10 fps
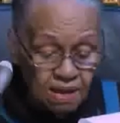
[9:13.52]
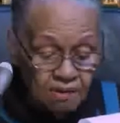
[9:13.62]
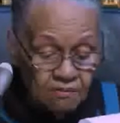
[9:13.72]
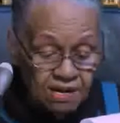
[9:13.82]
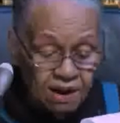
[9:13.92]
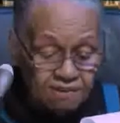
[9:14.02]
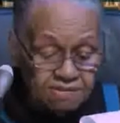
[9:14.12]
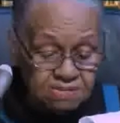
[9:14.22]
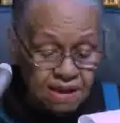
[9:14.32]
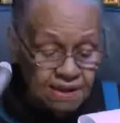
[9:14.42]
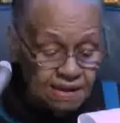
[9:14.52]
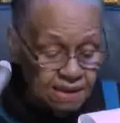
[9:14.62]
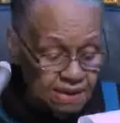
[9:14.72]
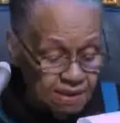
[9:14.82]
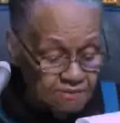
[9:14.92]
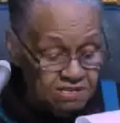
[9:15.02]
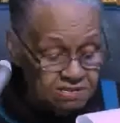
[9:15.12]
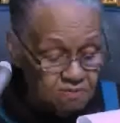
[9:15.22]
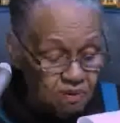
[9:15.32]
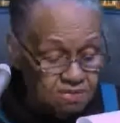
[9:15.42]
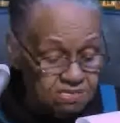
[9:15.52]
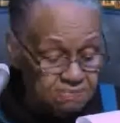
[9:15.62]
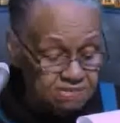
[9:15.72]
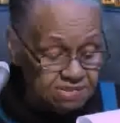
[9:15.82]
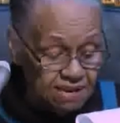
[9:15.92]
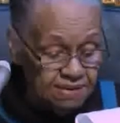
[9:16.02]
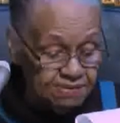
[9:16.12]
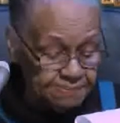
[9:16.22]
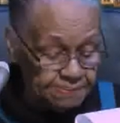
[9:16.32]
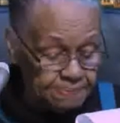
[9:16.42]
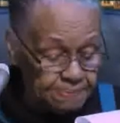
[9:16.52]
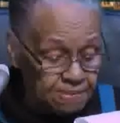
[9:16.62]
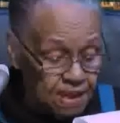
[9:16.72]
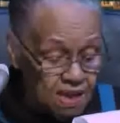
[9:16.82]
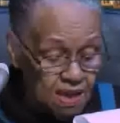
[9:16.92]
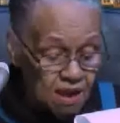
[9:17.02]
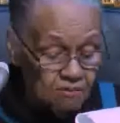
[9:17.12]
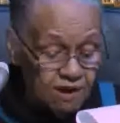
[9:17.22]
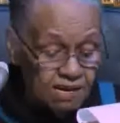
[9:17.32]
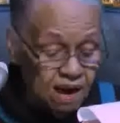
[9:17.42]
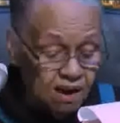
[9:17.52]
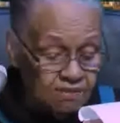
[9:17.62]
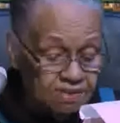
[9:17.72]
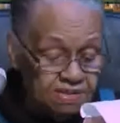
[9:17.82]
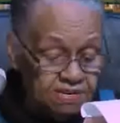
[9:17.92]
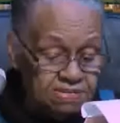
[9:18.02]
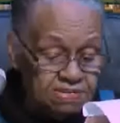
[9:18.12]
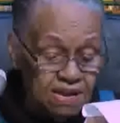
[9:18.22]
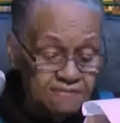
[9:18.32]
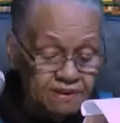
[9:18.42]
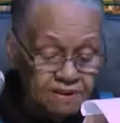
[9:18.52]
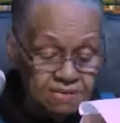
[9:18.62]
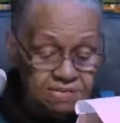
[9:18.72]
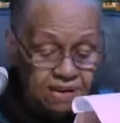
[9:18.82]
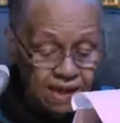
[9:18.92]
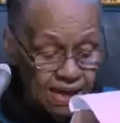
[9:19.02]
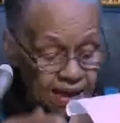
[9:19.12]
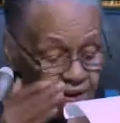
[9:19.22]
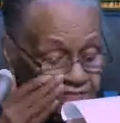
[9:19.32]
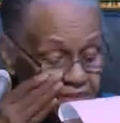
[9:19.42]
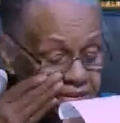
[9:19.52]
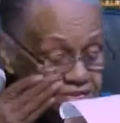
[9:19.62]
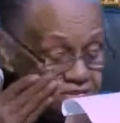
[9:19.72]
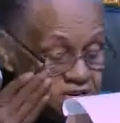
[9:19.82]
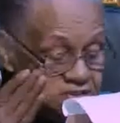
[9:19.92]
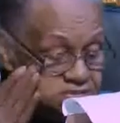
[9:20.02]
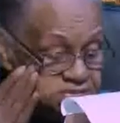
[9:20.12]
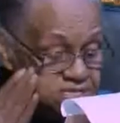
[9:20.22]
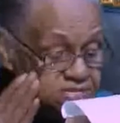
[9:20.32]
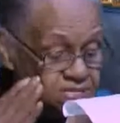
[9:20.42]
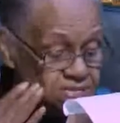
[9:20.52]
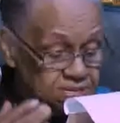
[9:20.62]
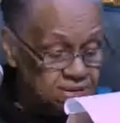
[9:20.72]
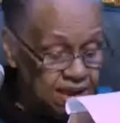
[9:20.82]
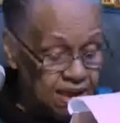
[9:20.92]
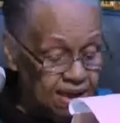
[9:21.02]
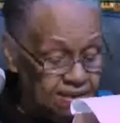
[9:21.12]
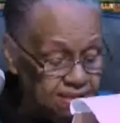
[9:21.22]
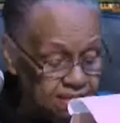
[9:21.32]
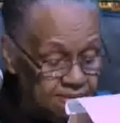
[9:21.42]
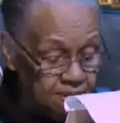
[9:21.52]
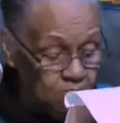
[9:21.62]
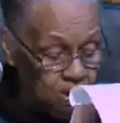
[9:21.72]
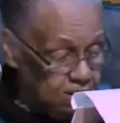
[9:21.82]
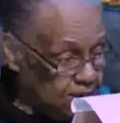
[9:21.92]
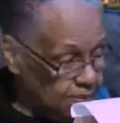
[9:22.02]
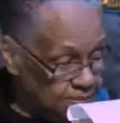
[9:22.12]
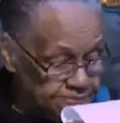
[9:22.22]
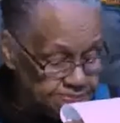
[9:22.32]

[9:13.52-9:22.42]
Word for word: We don't say we should worship Satan. We know the deceiver is the head of these churches and the world